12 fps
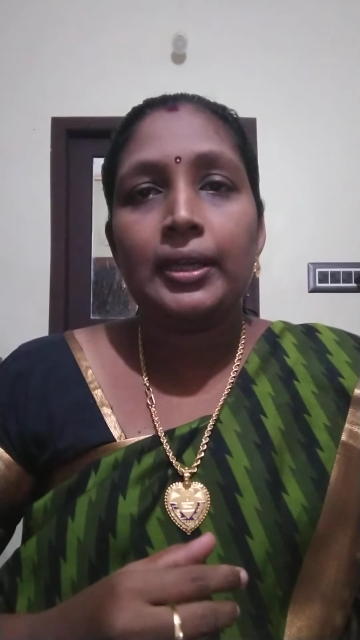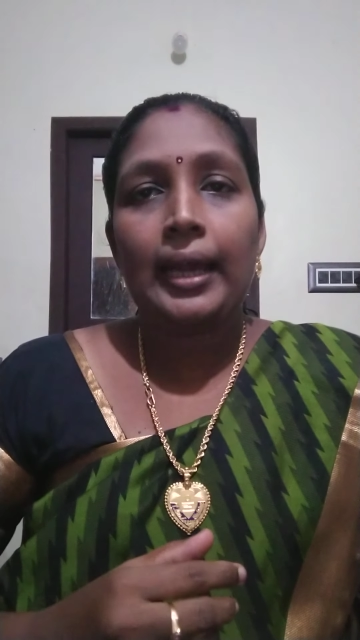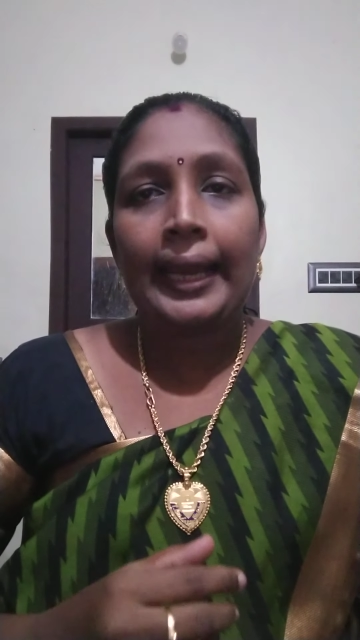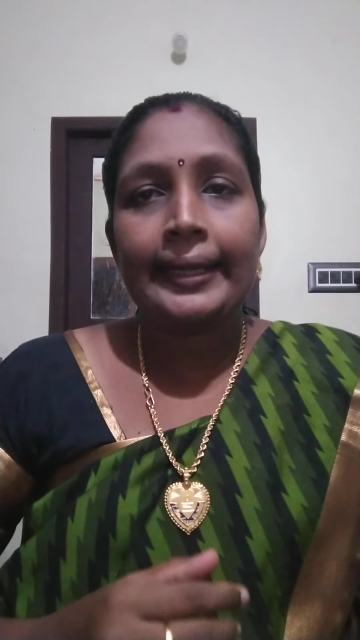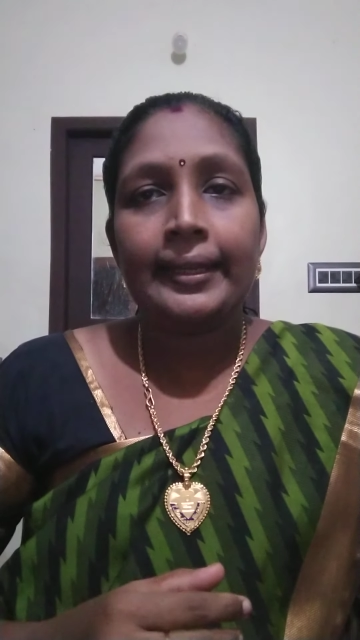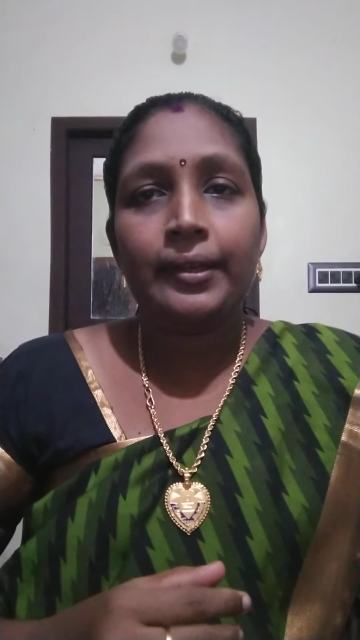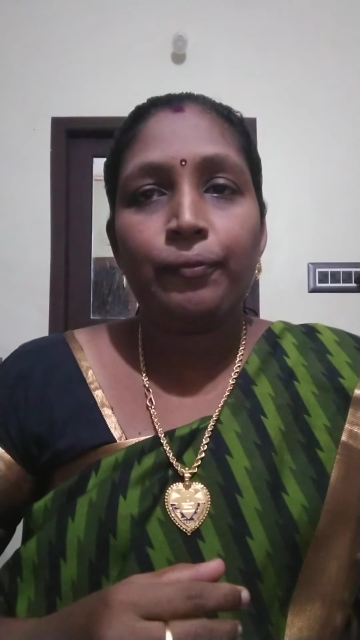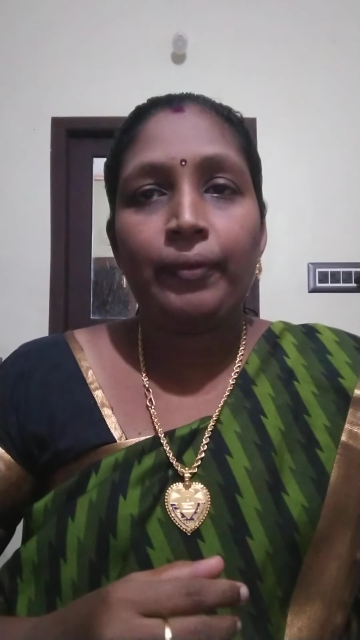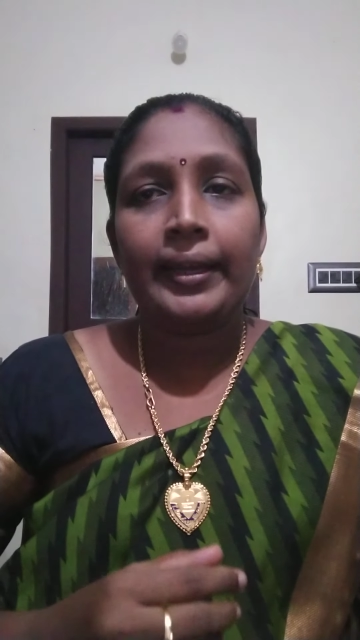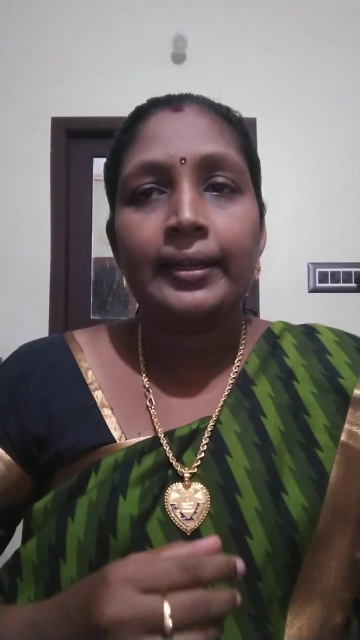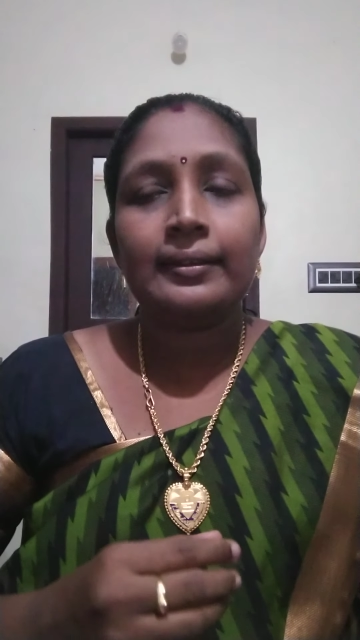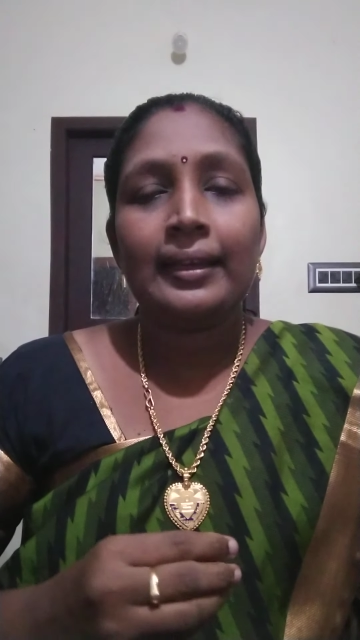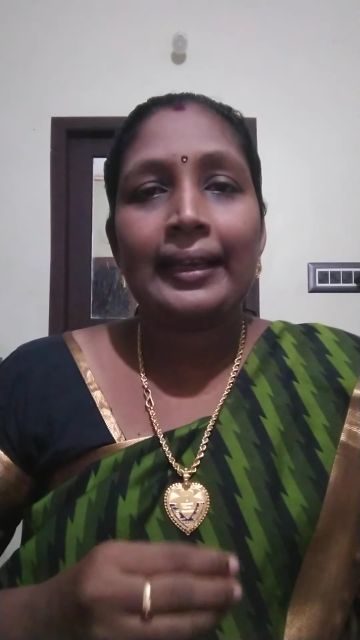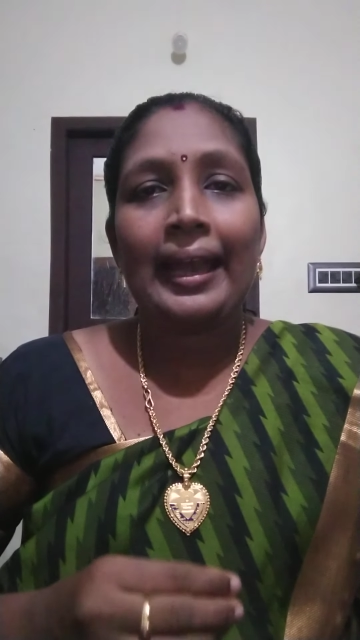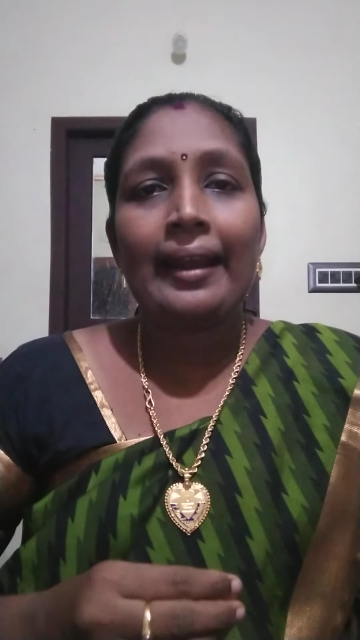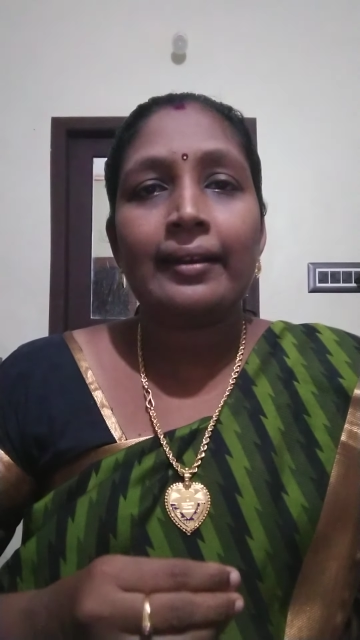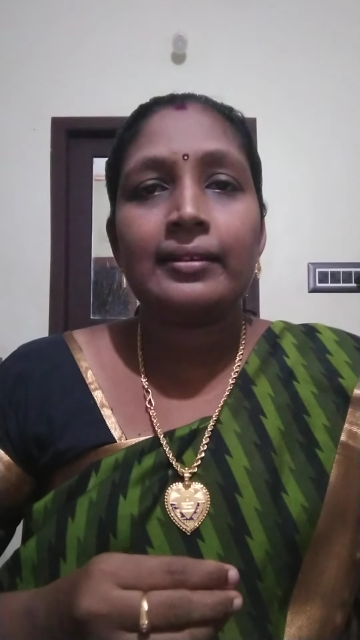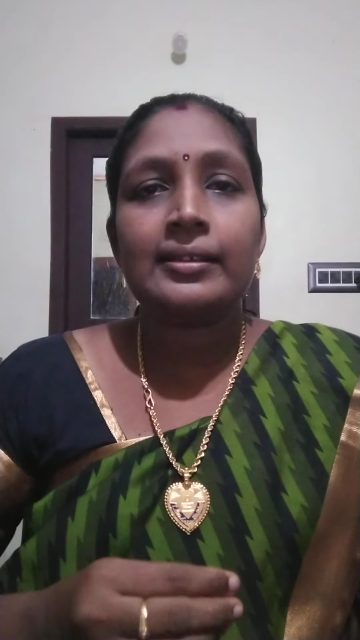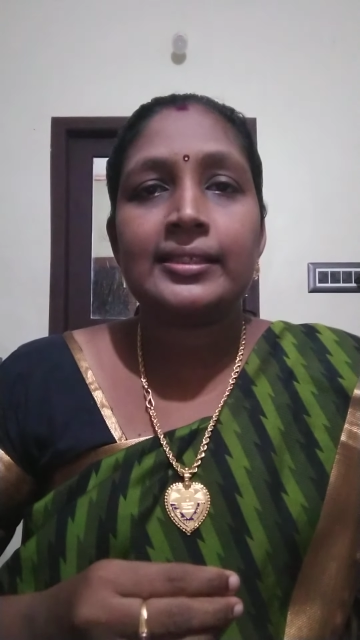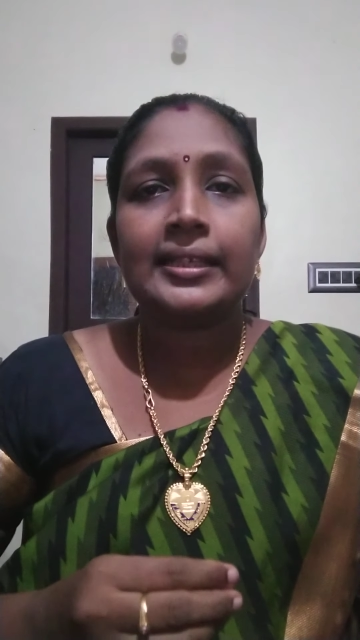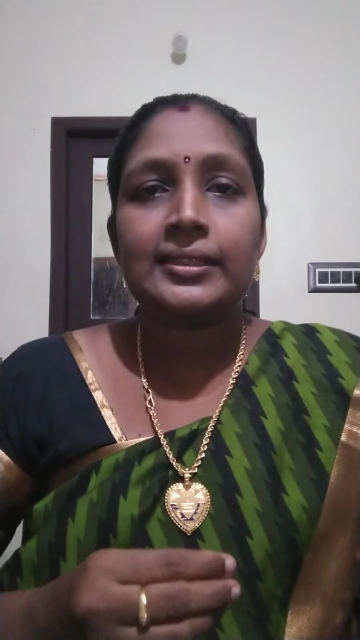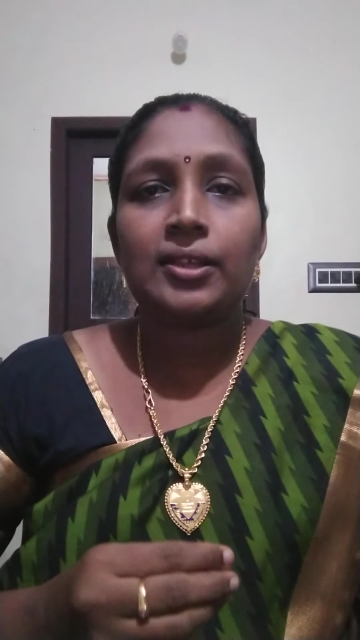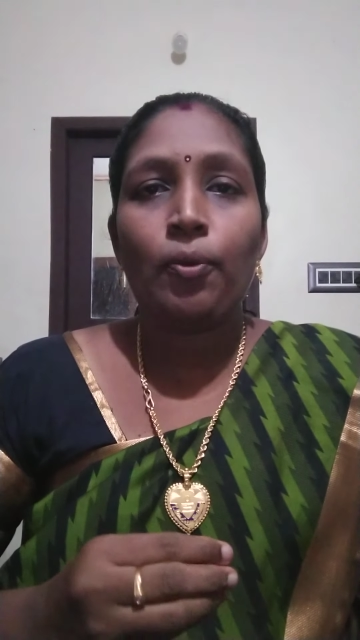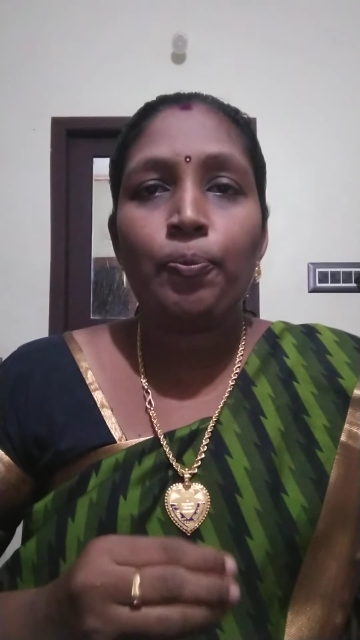identified the
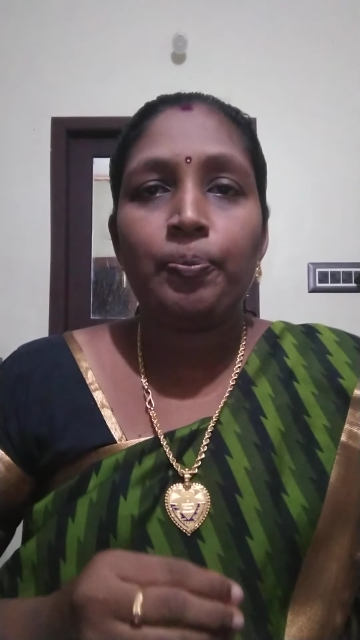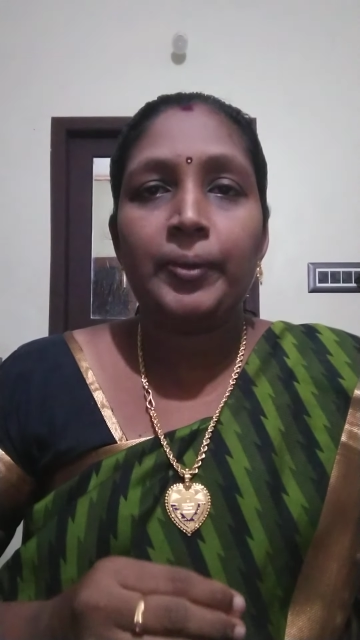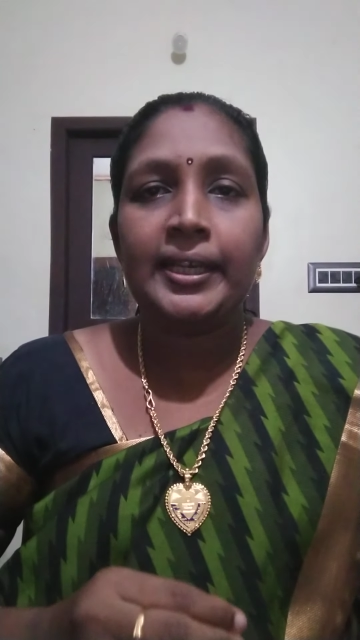characteristics of